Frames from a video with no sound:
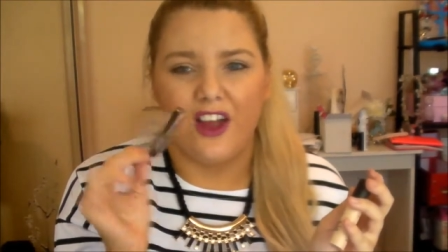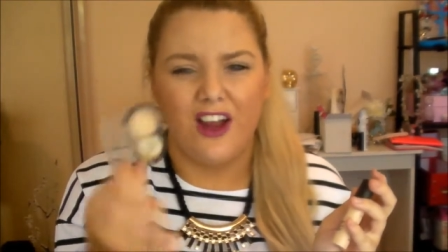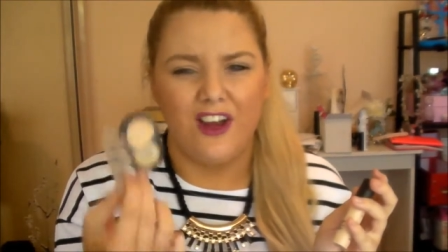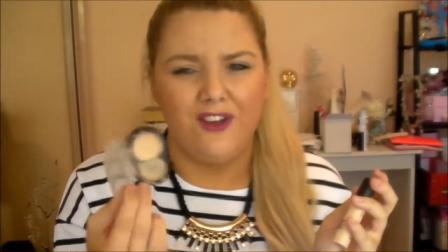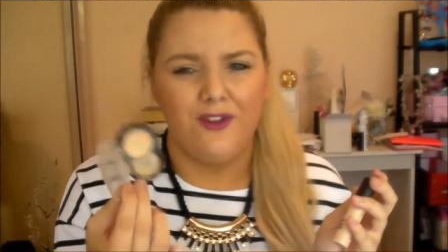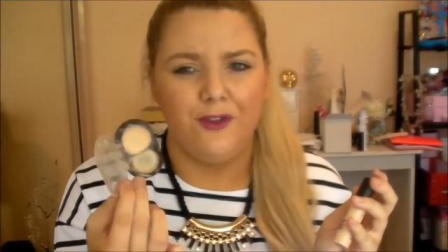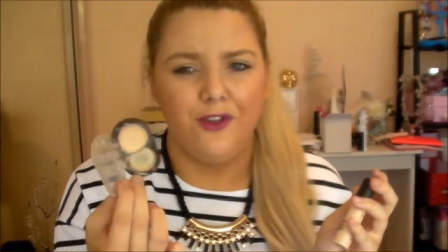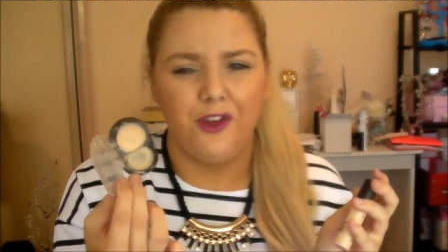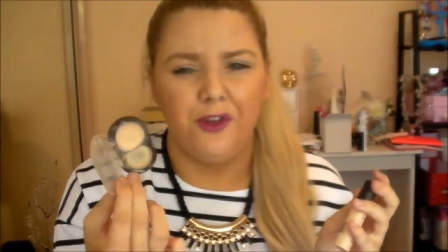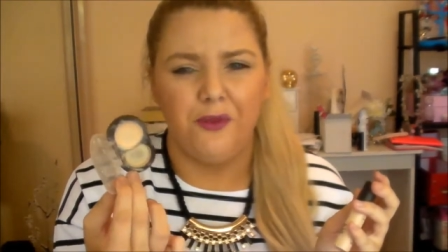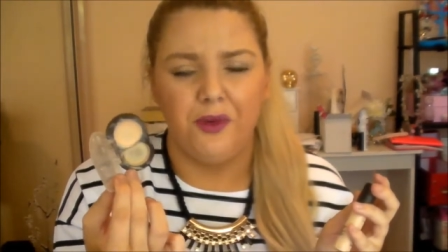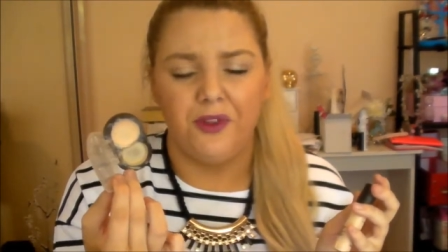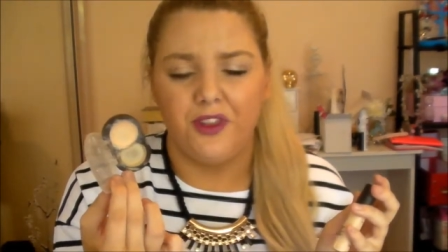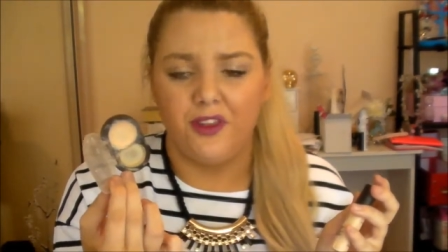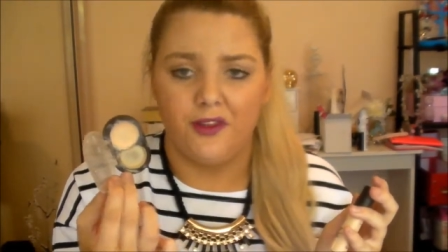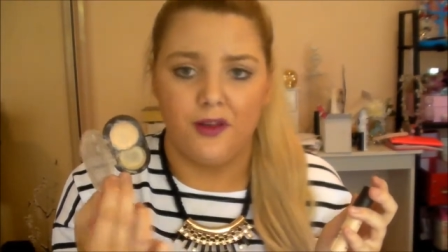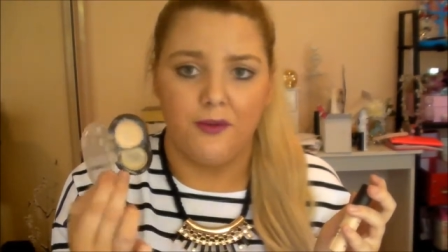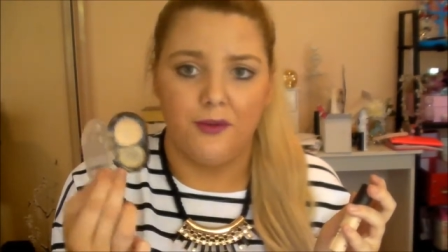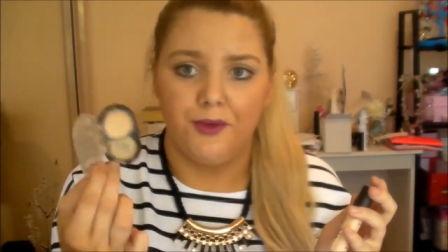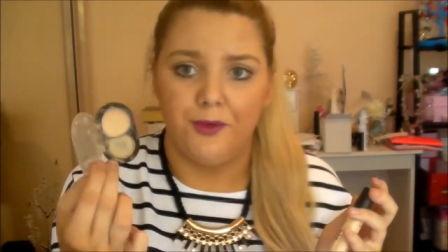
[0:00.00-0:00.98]
I do put
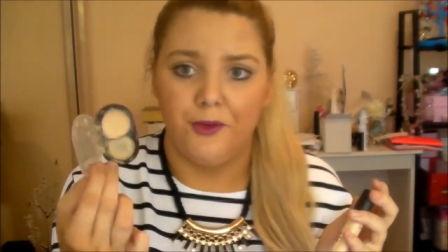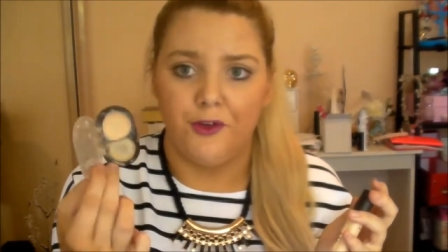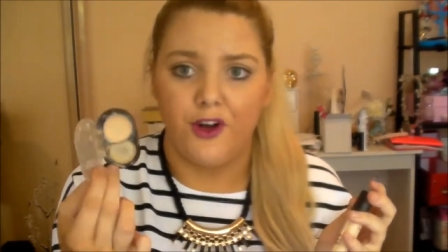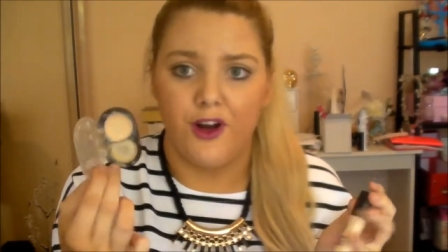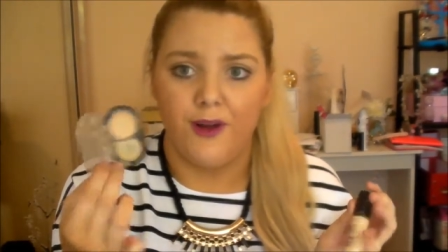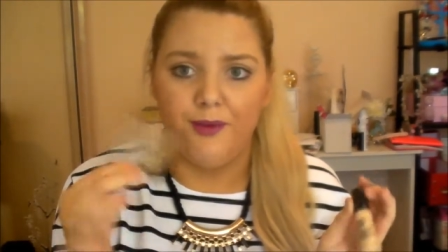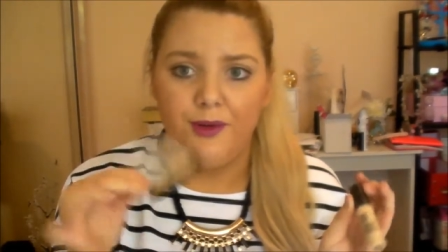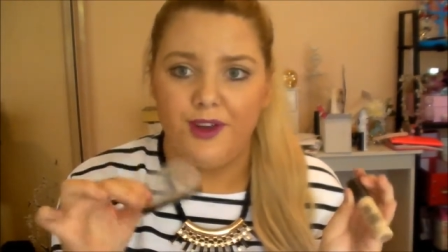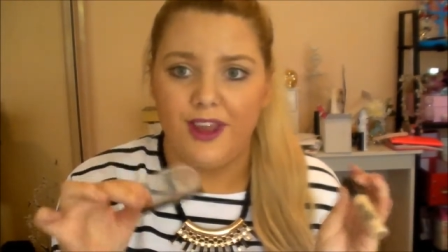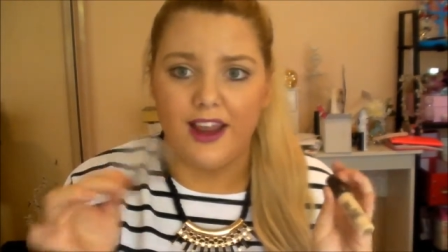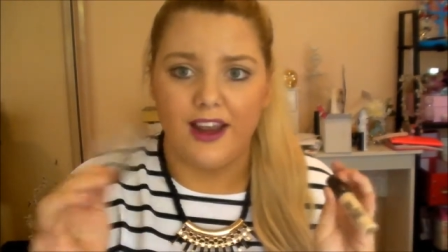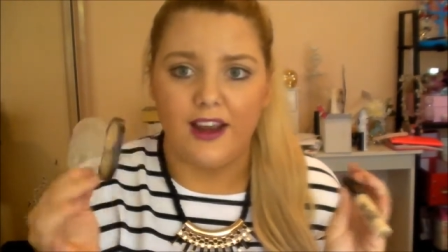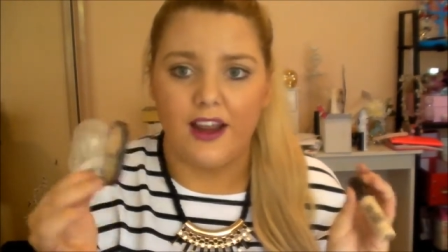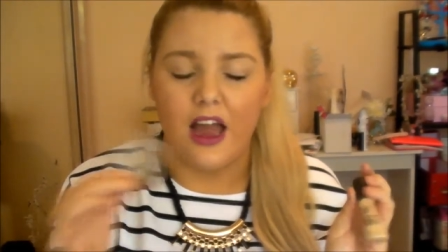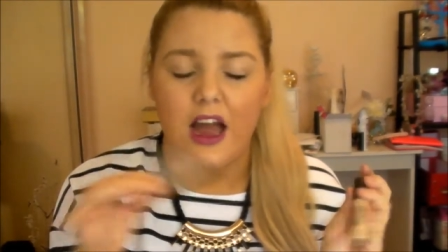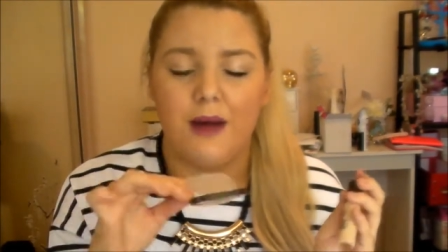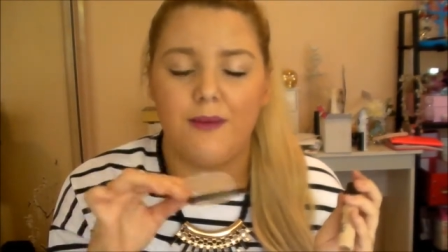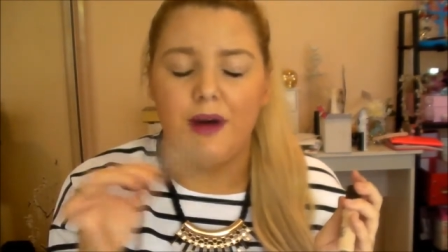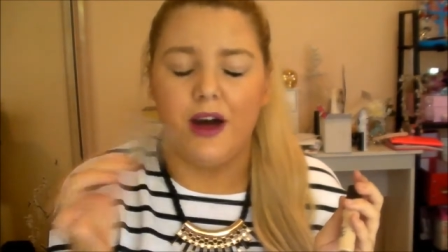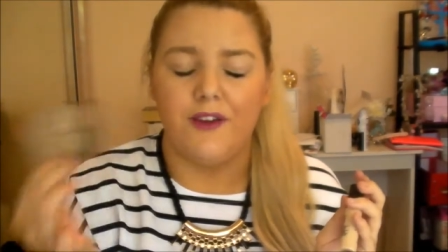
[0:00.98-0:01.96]
this on before I put
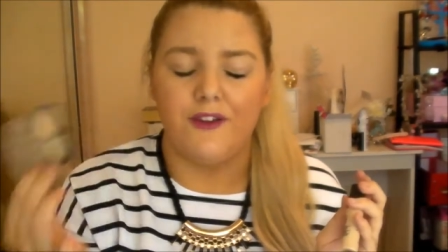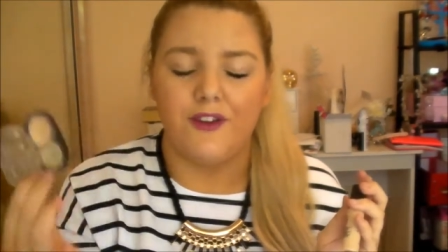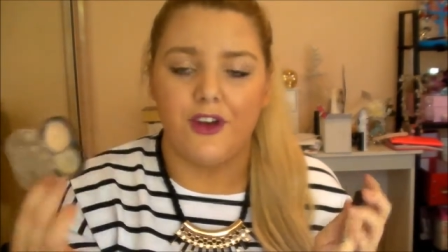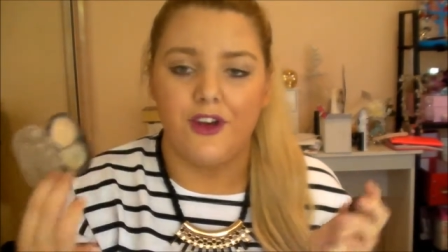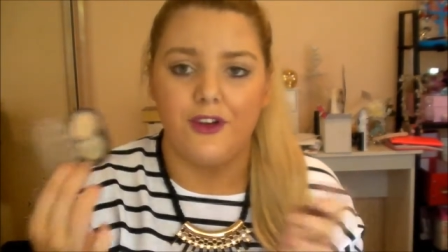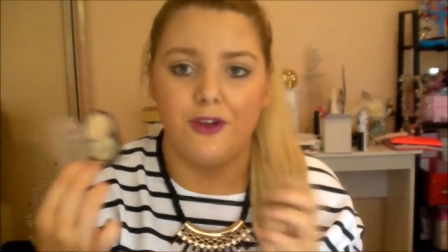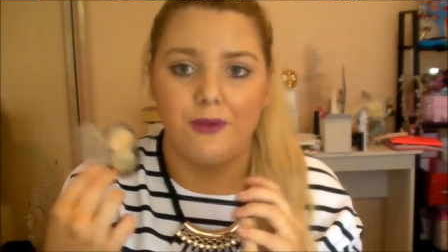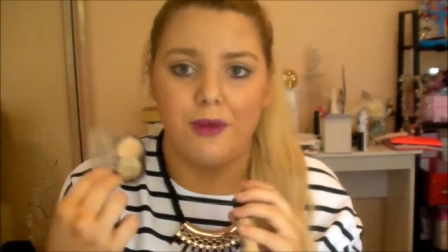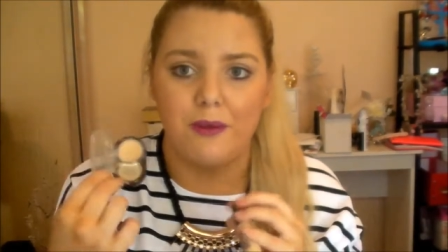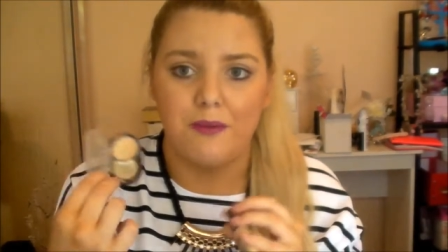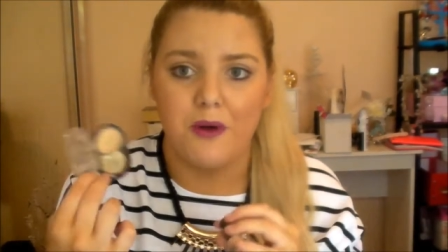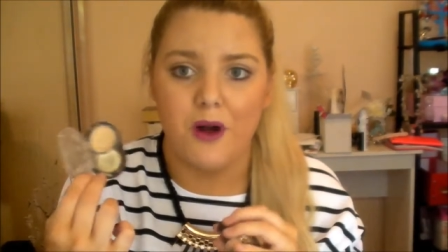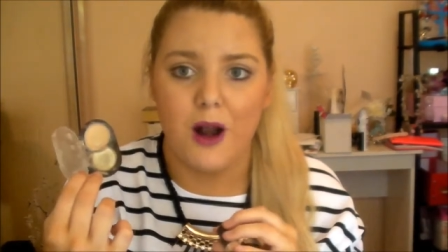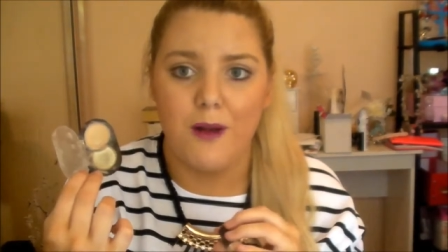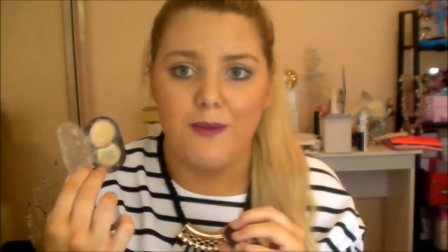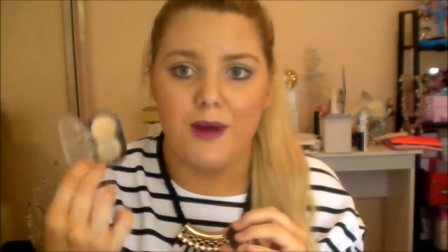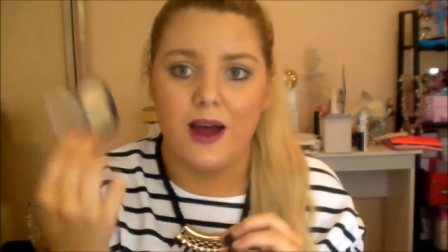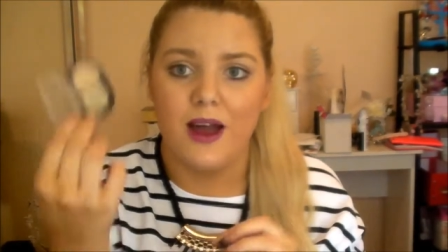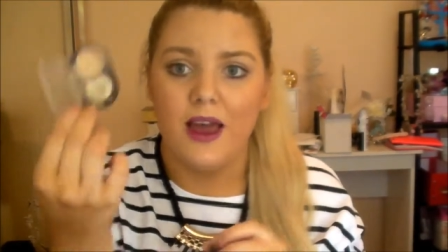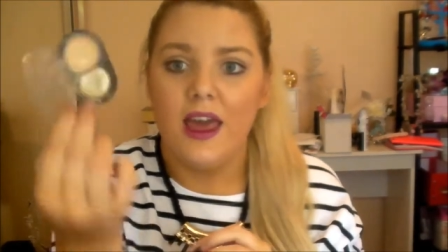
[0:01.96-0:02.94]
after I do my
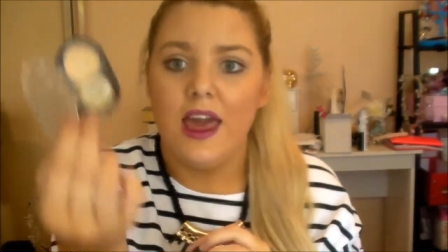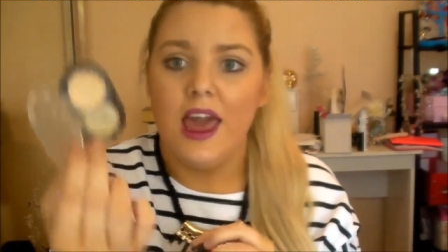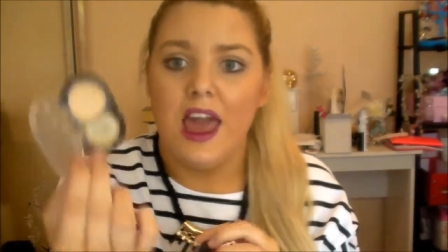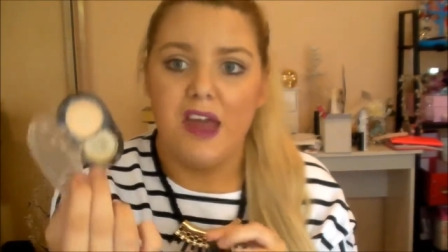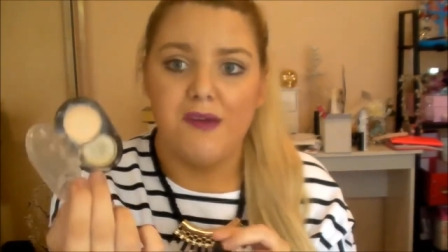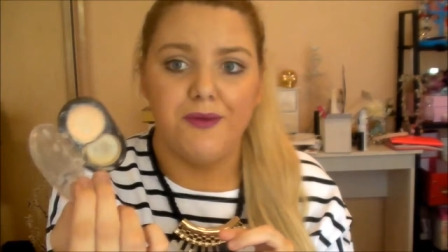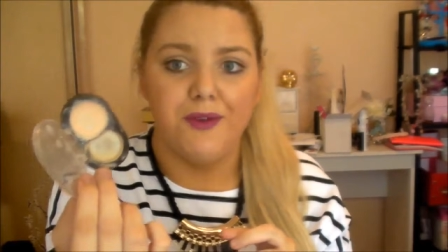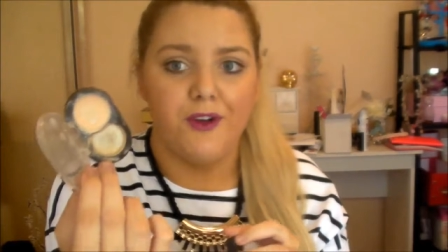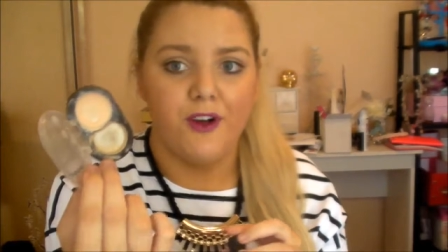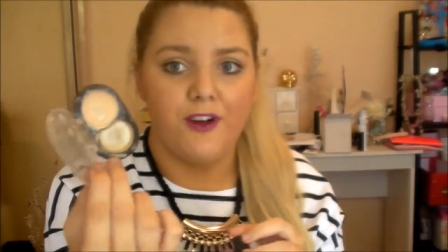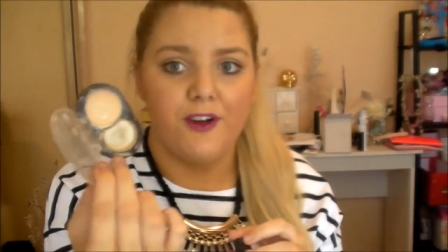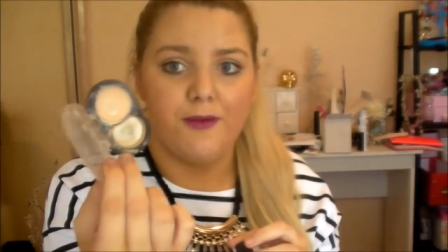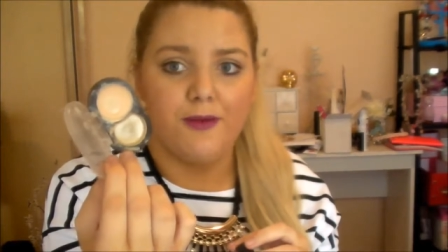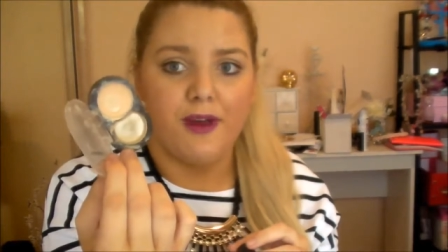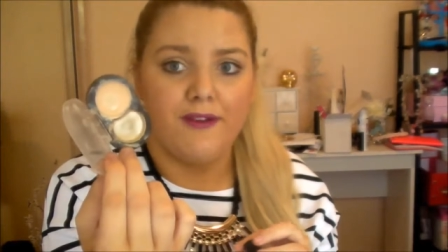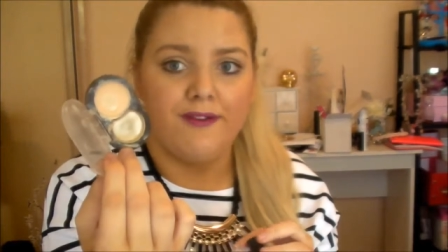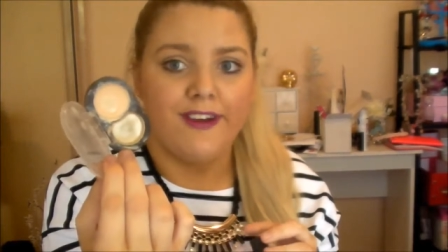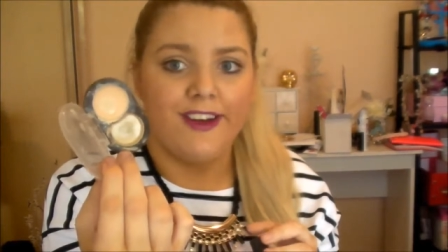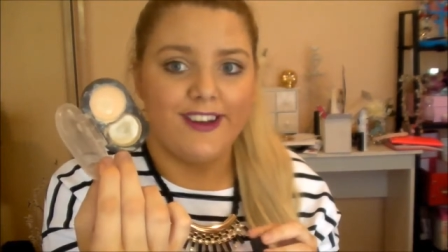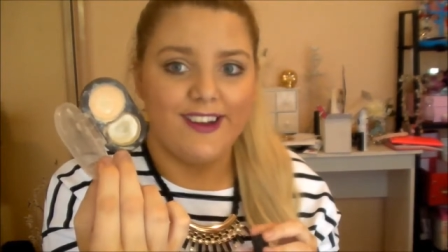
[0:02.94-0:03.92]
primer and before I do
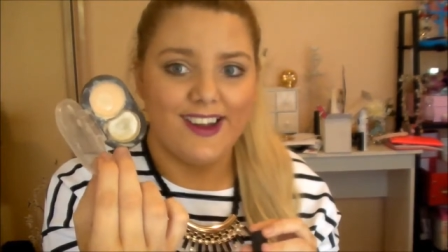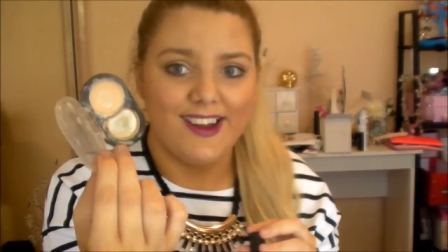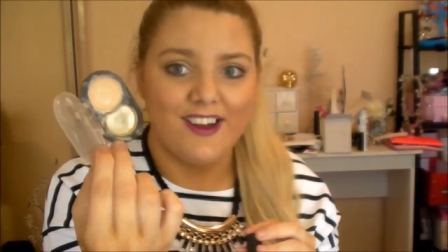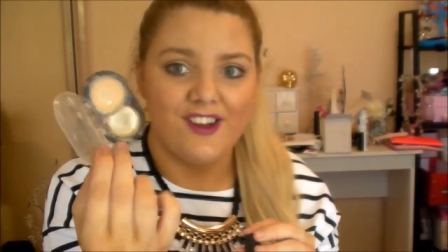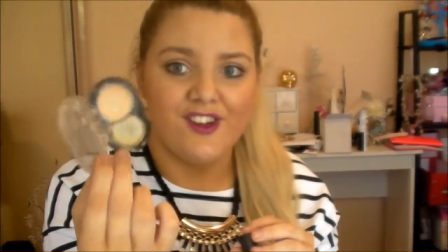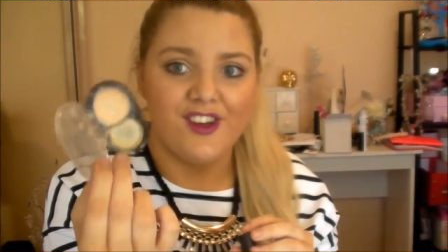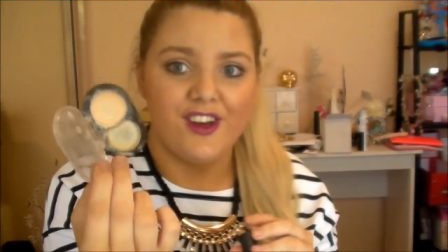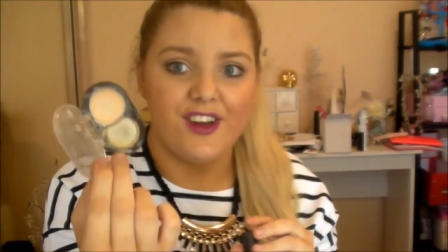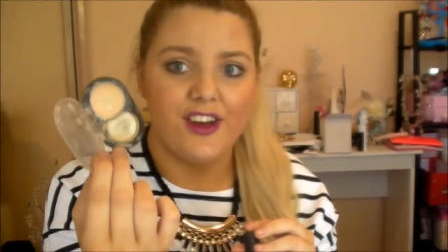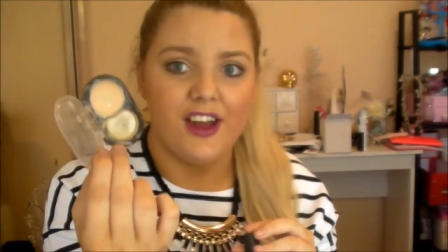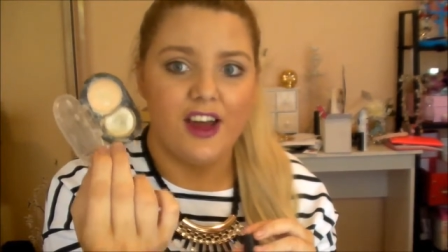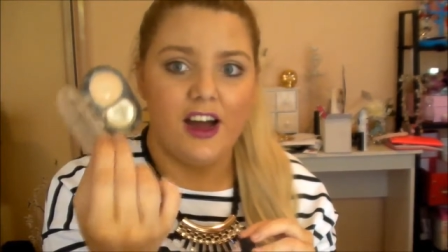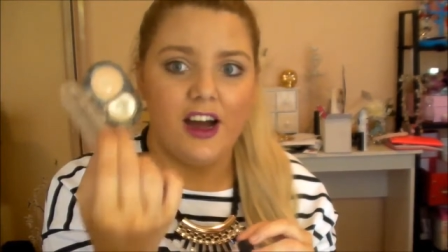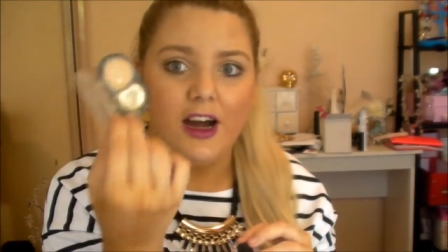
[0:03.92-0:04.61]
my foundation.